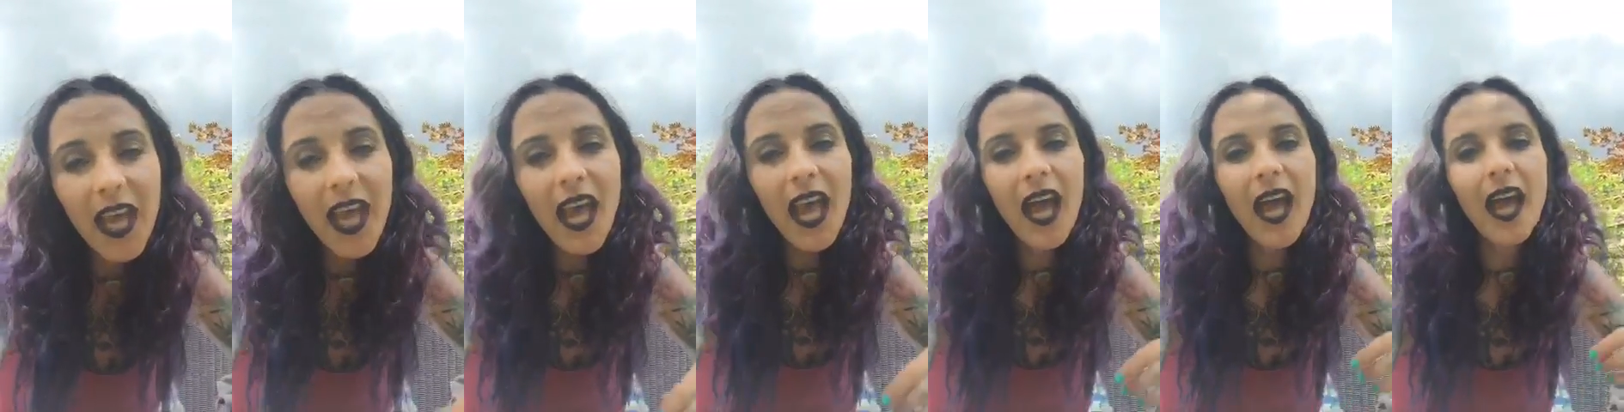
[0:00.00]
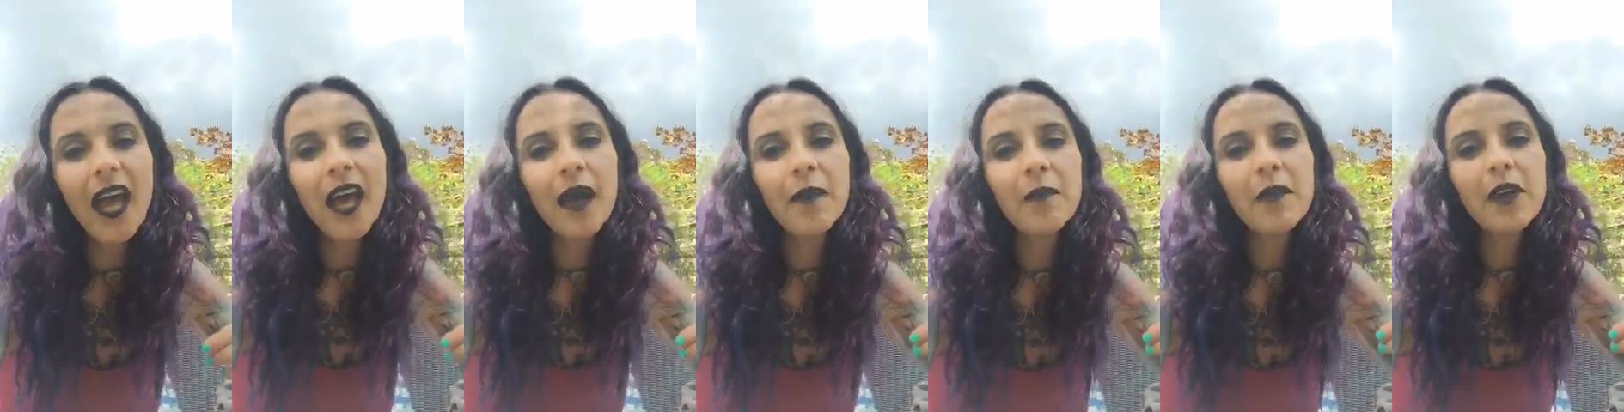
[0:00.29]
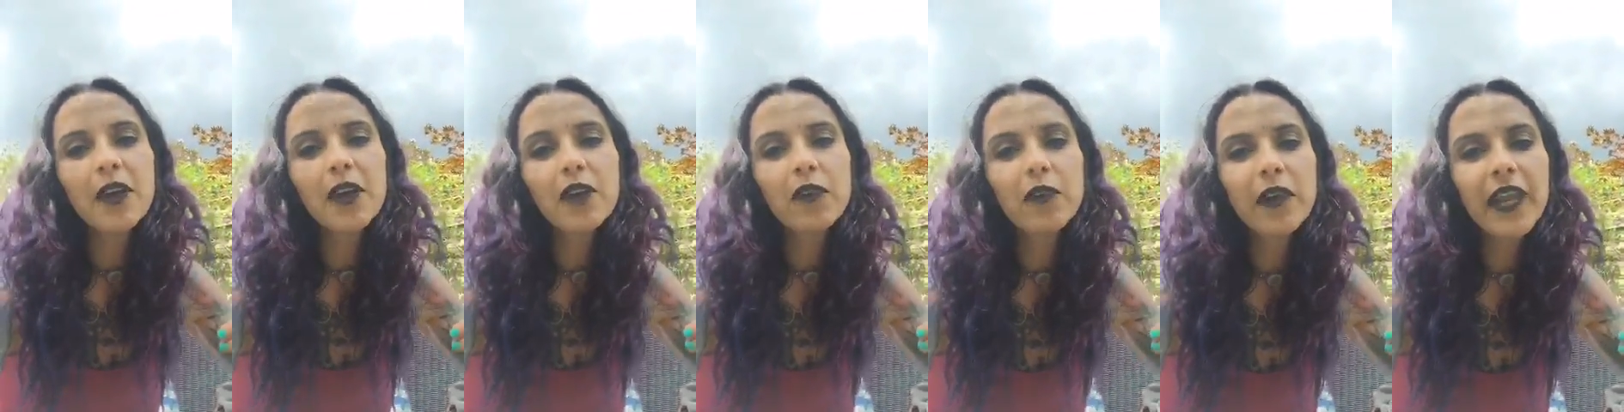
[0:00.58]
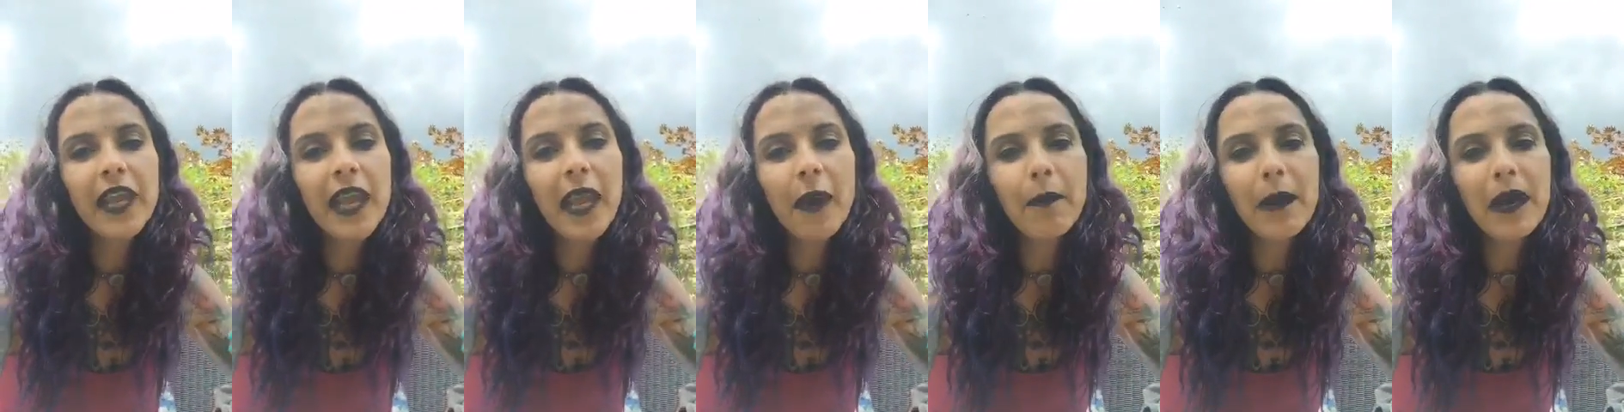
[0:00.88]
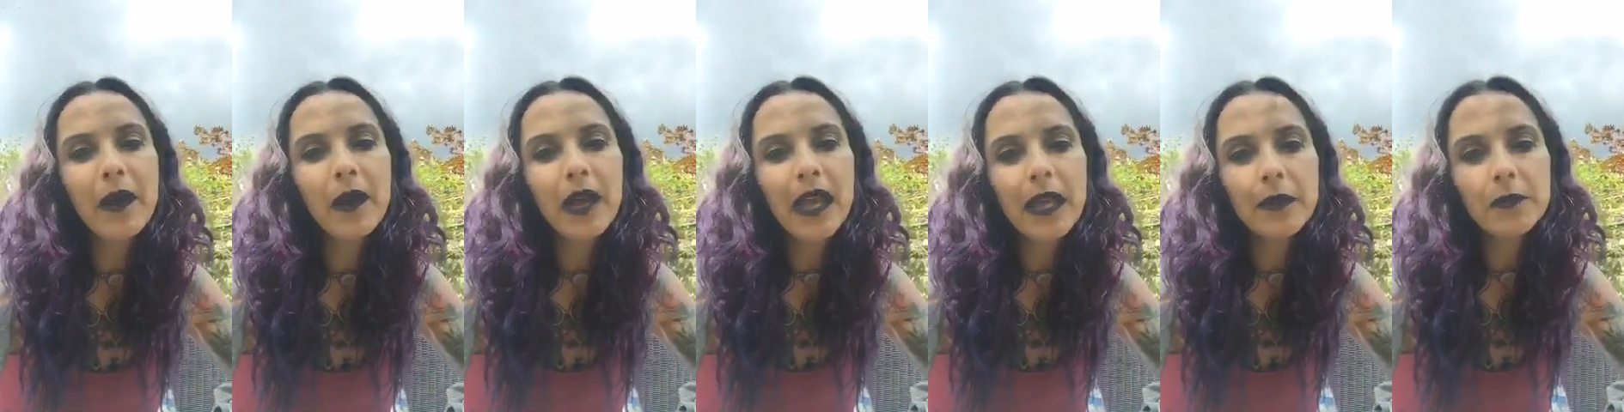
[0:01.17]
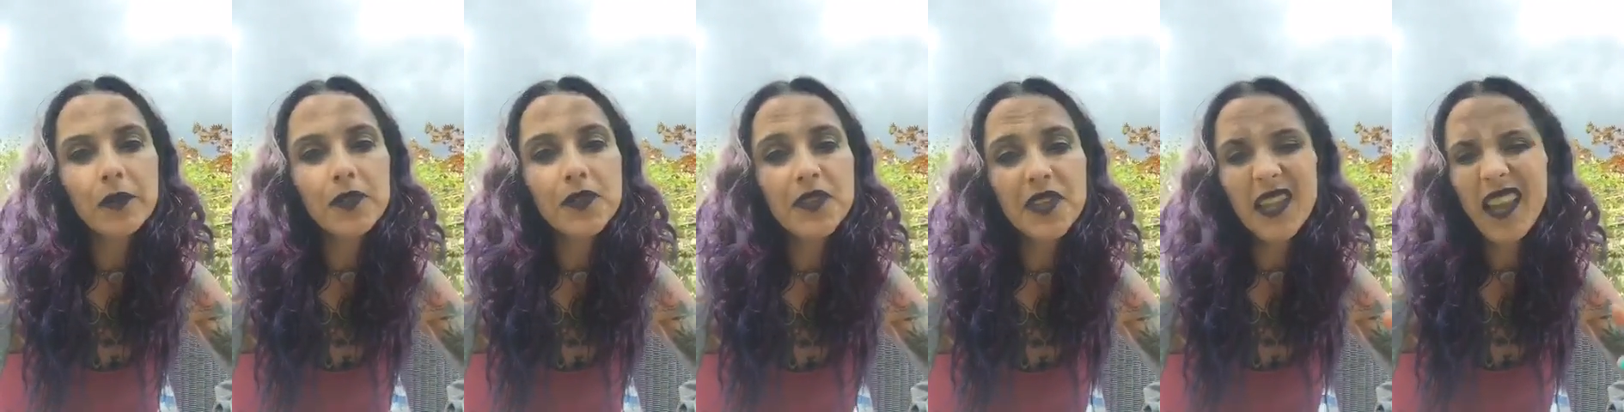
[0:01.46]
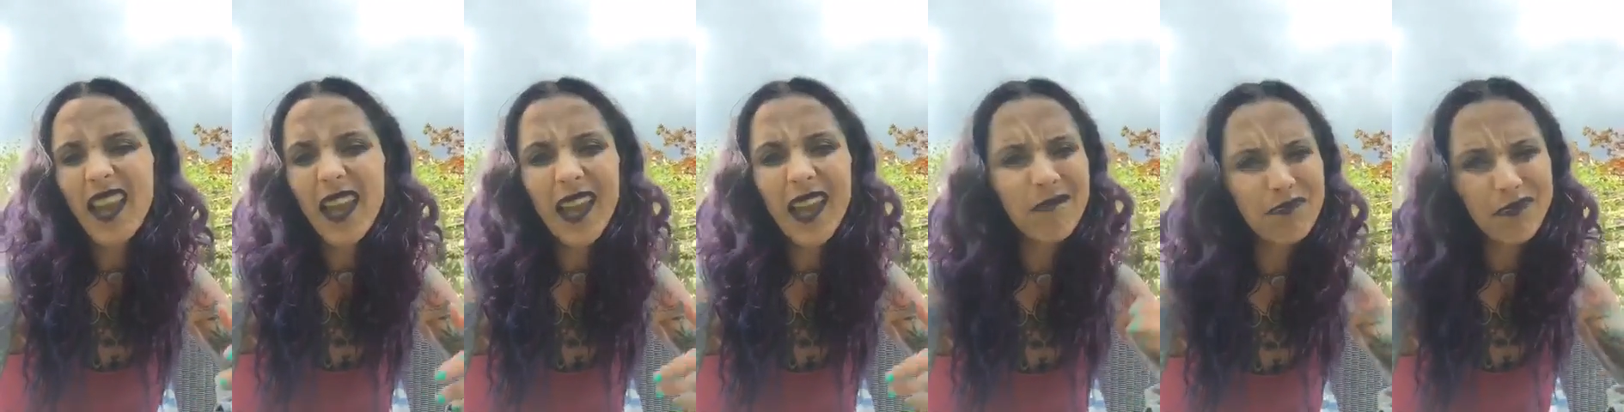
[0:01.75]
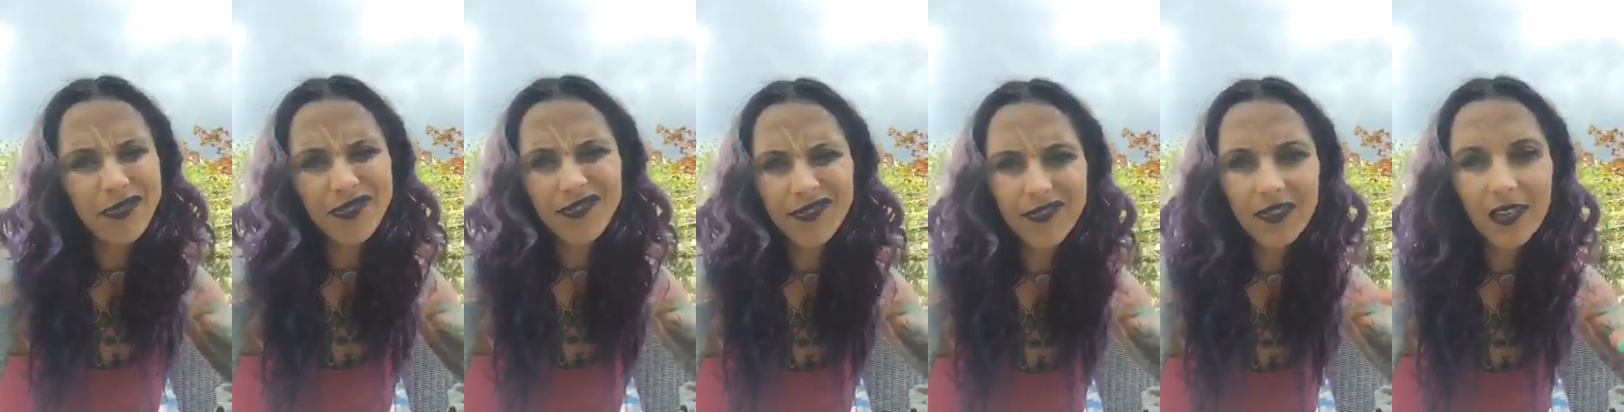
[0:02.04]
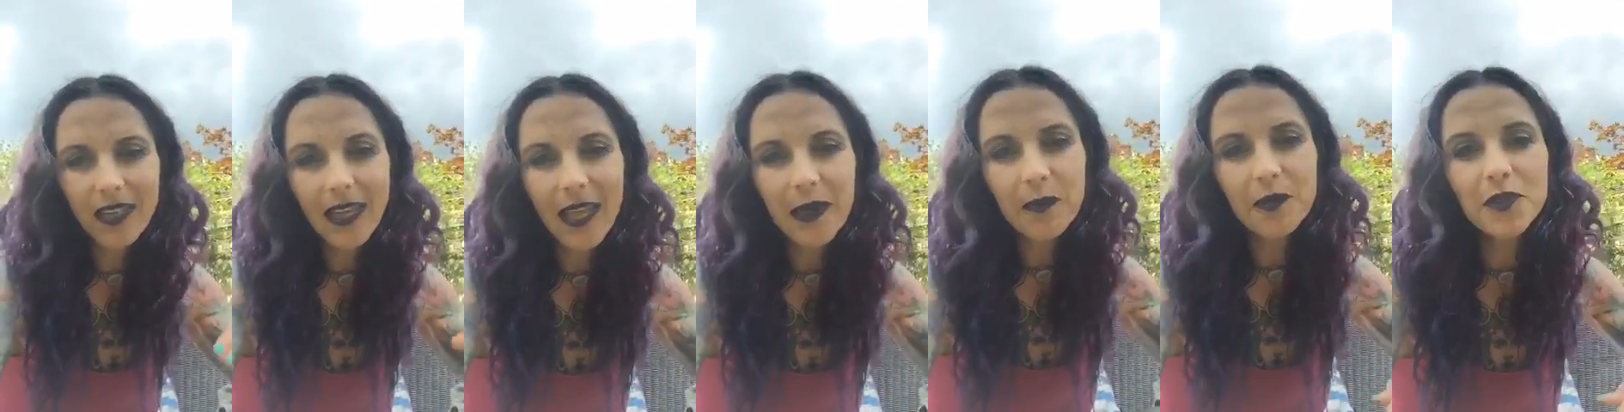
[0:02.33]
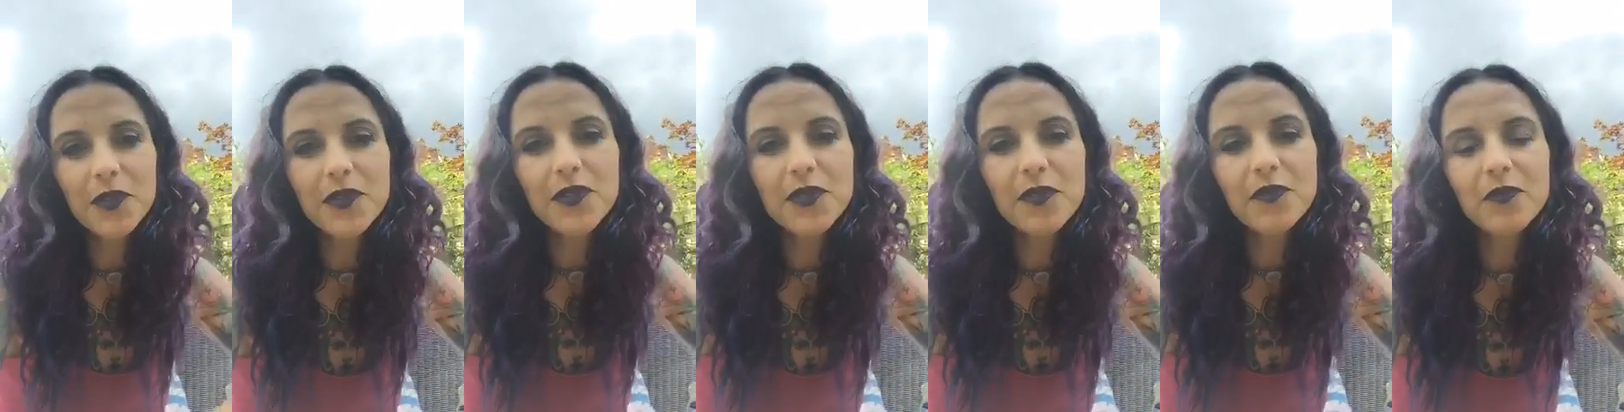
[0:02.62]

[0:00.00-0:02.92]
Agree about labels. Yeah, labels.